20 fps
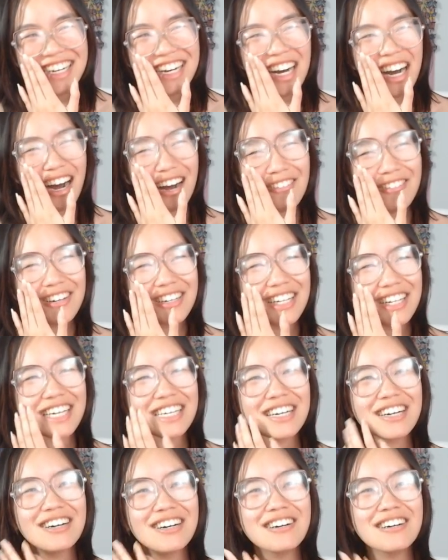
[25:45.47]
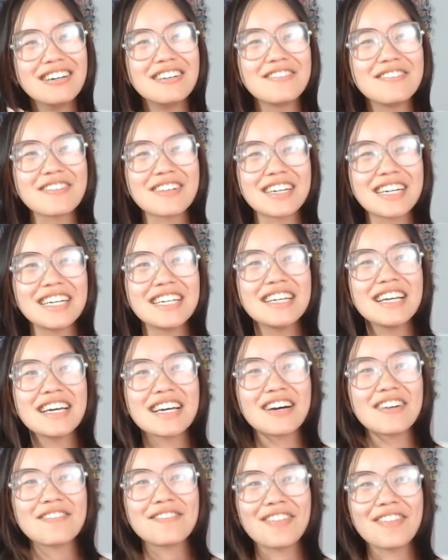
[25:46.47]
feel like, oh, if we're in like
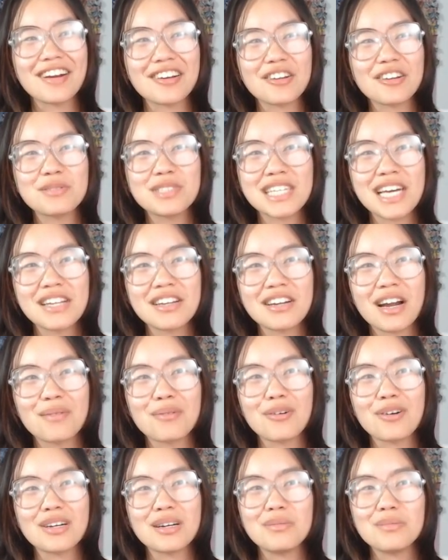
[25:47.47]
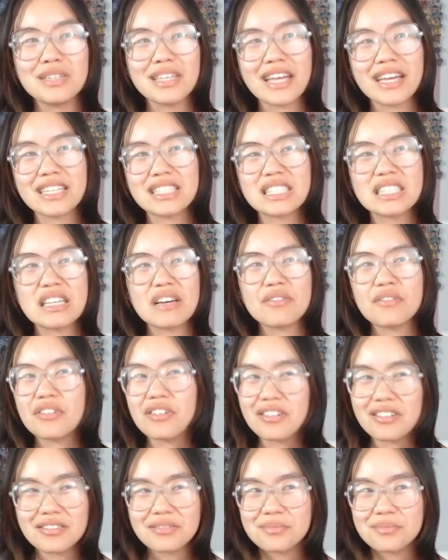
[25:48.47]
a friend group together, I'm going to be like civil.